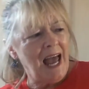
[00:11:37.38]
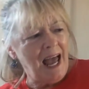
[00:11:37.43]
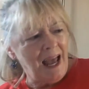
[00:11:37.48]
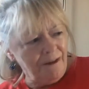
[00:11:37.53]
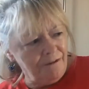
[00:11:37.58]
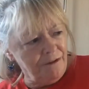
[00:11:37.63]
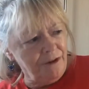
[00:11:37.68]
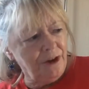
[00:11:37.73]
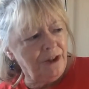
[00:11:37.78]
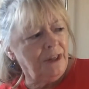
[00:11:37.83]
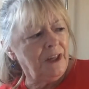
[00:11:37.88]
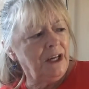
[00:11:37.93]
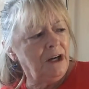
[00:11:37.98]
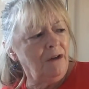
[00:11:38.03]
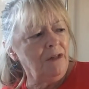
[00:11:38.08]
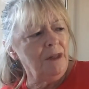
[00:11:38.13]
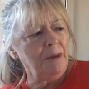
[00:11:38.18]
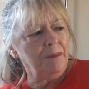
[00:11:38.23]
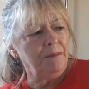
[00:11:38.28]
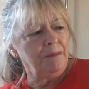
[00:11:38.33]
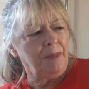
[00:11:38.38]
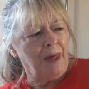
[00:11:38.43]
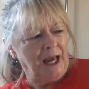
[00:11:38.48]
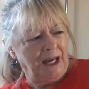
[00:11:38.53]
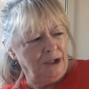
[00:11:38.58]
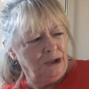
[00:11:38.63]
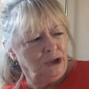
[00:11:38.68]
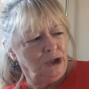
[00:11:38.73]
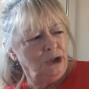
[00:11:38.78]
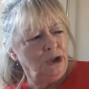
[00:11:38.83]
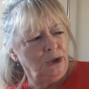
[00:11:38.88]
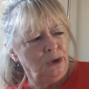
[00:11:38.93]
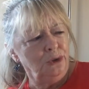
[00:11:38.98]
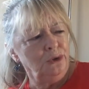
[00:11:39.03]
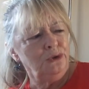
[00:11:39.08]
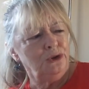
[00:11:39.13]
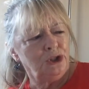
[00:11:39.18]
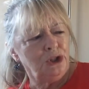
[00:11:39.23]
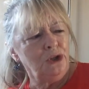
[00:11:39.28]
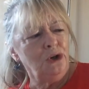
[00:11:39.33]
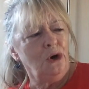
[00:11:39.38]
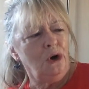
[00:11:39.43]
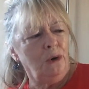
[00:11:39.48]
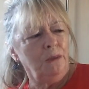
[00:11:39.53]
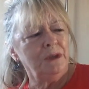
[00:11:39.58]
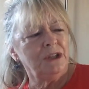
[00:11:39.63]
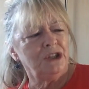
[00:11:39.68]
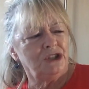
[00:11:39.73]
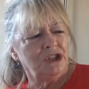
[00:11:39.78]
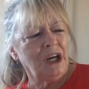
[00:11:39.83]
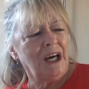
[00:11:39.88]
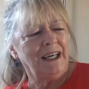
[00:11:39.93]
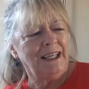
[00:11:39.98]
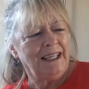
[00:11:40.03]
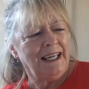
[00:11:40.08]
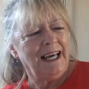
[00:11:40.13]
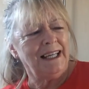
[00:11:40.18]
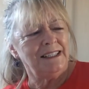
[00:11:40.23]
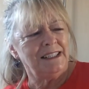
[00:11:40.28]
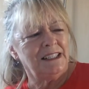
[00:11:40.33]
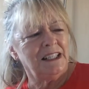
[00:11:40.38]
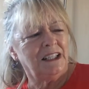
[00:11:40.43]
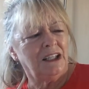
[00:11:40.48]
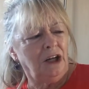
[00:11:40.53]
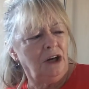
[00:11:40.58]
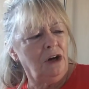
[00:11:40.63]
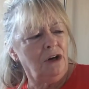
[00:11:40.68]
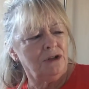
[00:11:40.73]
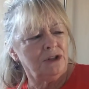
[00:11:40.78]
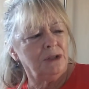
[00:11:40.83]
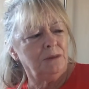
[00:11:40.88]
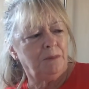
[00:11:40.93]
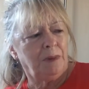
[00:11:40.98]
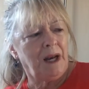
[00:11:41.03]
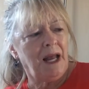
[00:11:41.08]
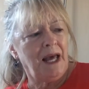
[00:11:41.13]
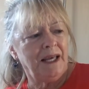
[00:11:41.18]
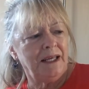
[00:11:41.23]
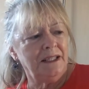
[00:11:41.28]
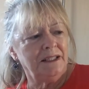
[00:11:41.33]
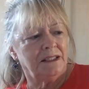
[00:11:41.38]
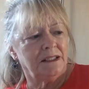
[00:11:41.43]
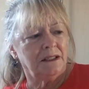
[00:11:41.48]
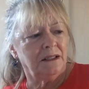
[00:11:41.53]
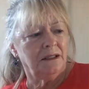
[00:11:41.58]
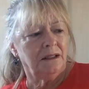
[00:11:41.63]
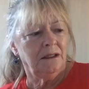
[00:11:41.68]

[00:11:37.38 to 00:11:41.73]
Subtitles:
everything on that huge, enormous, gigantic, colossal plate.